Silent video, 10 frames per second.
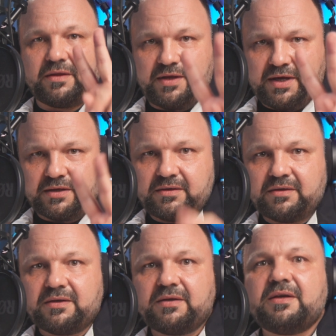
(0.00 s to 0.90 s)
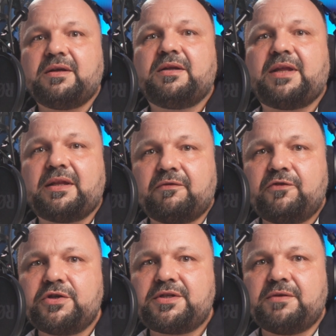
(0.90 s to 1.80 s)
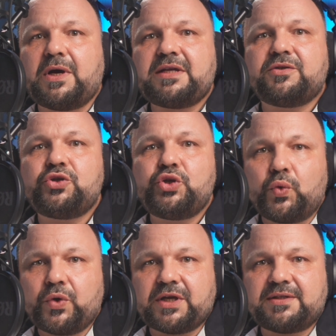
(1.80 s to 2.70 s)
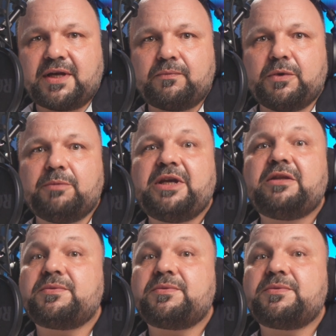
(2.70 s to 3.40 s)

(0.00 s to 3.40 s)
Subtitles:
Then, that the first device to showcase that will be the